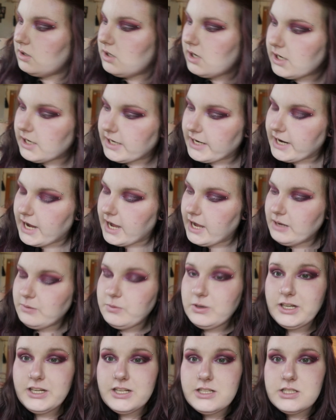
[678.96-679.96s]
Alright, I
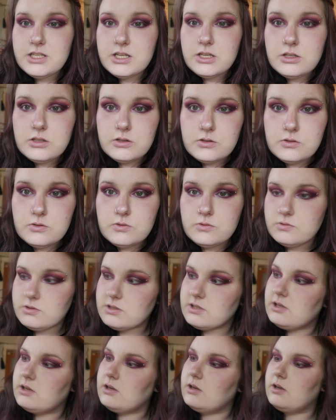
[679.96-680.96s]
wanted to
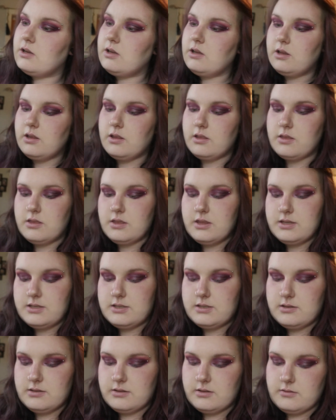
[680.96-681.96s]
use
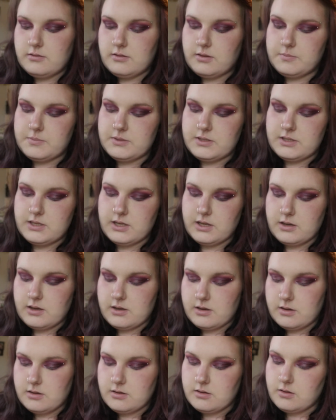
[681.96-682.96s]
this
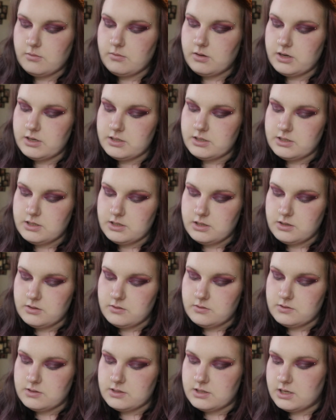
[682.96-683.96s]
lipstick. I wanted to
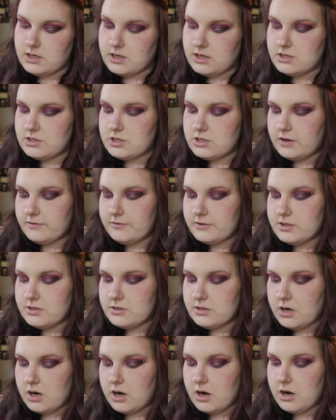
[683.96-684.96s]
use the Jeffree
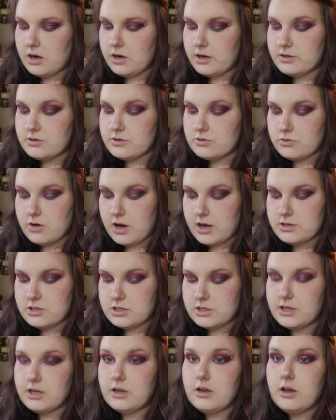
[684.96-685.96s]
Star Androgyny